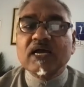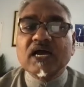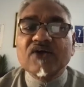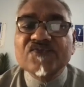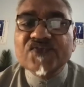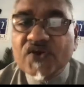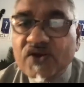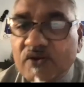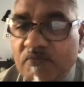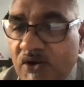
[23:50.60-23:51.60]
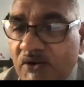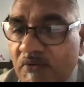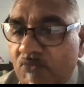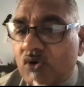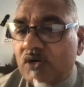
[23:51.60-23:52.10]
affirm
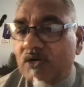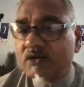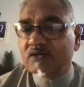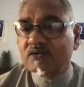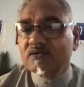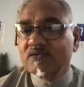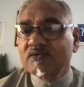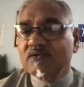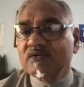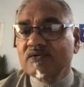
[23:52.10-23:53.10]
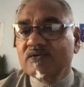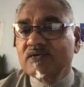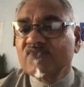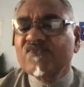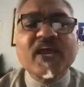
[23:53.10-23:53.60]
more.
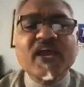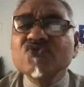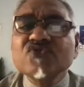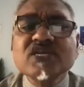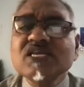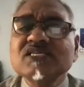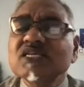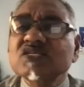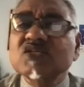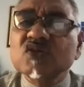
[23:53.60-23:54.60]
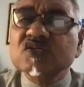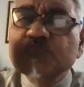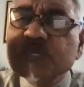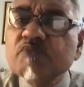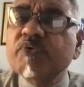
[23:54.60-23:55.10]
Find reasons that will speak